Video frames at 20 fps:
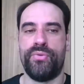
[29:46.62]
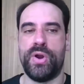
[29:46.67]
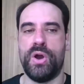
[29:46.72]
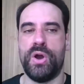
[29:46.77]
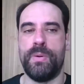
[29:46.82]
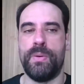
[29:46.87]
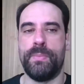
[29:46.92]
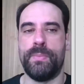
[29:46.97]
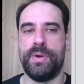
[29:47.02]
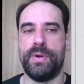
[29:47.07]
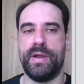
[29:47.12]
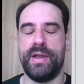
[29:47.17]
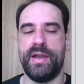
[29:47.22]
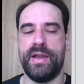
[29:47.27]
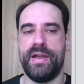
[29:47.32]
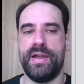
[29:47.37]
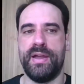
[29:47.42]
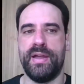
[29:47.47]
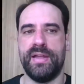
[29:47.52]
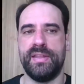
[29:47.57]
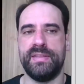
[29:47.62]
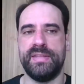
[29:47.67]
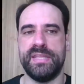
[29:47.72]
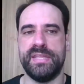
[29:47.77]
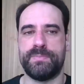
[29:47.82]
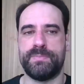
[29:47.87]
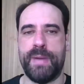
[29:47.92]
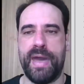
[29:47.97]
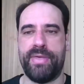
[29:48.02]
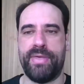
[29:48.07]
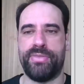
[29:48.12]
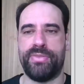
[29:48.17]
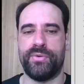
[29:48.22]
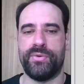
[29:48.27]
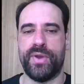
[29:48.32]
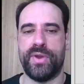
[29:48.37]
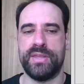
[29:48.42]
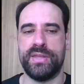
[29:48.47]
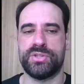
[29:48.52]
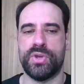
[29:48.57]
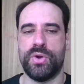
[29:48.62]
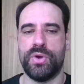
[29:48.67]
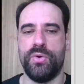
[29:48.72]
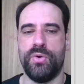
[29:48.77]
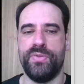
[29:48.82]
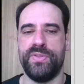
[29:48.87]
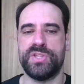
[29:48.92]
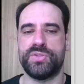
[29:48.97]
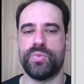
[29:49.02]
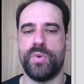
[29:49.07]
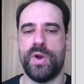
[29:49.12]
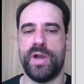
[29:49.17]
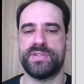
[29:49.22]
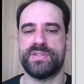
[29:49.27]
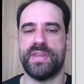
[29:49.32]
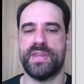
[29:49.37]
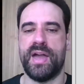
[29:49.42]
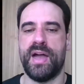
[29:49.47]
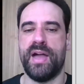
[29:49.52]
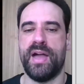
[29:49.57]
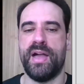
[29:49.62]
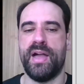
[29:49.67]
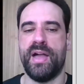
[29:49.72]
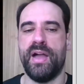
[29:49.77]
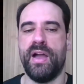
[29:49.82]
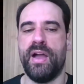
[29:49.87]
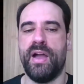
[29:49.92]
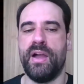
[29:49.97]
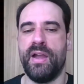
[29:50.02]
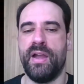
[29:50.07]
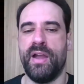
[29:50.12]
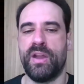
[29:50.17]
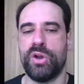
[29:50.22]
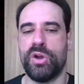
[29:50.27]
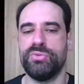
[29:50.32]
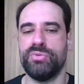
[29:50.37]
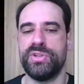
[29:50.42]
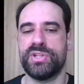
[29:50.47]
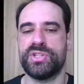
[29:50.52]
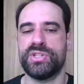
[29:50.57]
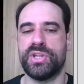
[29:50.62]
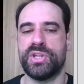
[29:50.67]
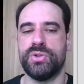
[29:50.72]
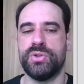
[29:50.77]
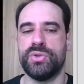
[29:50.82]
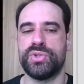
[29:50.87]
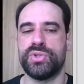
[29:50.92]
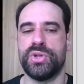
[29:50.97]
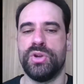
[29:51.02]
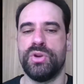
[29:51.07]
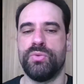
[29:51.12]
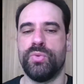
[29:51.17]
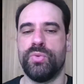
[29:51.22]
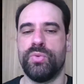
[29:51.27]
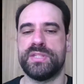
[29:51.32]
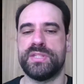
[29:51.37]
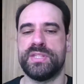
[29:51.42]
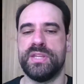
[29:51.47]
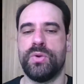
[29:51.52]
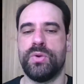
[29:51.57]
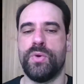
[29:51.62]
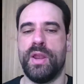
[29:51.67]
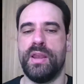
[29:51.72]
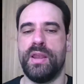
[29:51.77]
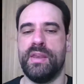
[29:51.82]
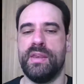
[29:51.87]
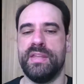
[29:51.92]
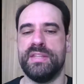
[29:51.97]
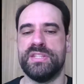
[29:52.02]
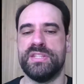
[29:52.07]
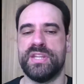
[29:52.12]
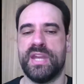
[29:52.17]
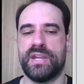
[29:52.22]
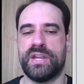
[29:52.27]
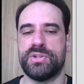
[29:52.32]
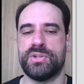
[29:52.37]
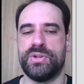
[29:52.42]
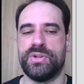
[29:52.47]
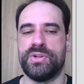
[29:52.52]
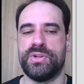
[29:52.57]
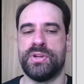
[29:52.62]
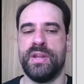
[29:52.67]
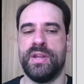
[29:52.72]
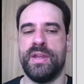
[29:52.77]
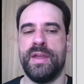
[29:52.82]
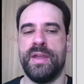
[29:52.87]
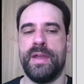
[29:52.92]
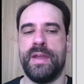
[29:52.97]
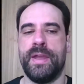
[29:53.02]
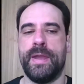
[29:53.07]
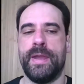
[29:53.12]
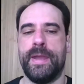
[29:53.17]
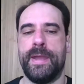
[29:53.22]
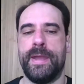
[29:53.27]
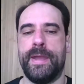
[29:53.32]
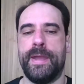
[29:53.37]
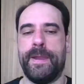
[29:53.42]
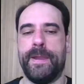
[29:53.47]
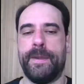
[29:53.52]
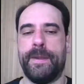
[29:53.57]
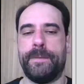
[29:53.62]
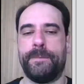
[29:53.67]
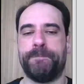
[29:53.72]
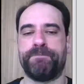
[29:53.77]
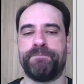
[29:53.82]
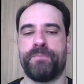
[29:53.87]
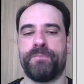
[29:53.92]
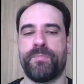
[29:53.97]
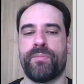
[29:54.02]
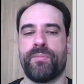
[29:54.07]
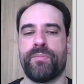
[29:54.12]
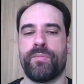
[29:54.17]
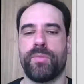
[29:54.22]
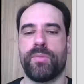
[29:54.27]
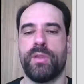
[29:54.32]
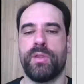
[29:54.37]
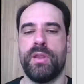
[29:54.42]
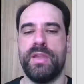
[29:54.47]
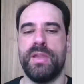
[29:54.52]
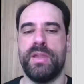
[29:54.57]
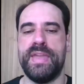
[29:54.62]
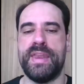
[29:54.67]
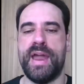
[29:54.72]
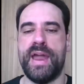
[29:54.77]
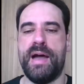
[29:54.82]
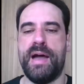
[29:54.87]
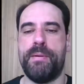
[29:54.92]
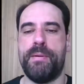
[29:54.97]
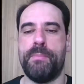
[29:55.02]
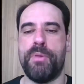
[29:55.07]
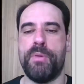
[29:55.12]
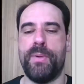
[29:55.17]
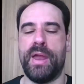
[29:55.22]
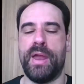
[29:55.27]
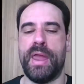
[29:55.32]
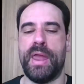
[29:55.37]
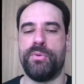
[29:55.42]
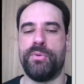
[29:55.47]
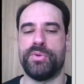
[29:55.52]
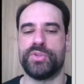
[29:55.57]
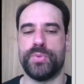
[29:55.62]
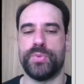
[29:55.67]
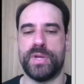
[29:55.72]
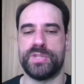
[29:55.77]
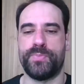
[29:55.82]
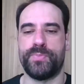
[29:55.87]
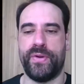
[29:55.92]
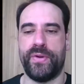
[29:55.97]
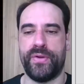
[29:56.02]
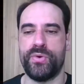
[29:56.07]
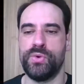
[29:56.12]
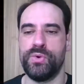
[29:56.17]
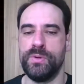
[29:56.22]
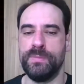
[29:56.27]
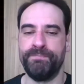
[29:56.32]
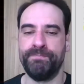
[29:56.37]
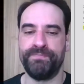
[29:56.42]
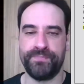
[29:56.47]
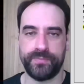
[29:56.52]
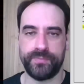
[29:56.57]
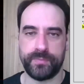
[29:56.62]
from this path, right? So this was a code execution with SQL injection in a mobile app, which was pretty cool.